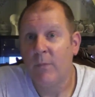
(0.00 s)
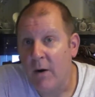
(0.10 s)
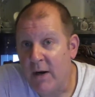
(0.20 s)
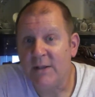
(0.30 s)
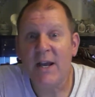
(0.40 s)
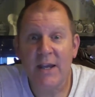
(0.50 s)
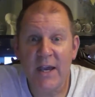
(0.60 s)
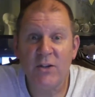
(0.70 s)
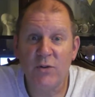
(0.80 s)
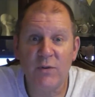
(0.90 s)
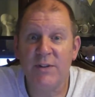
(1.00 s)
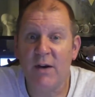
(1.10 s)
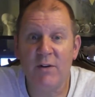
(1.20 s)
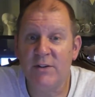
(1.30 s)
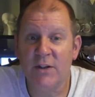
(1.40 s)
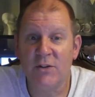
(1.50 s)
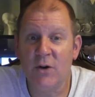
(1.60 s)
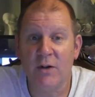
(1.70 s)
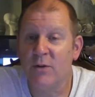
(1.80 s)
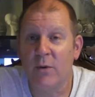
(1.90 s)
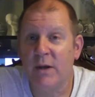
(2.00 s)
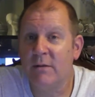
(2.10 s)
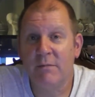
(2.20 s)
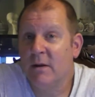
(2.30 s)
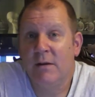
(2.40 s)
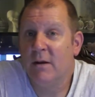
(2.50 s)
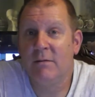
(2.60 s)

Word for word: All right, 10 catches for 76 yards, though, yeah,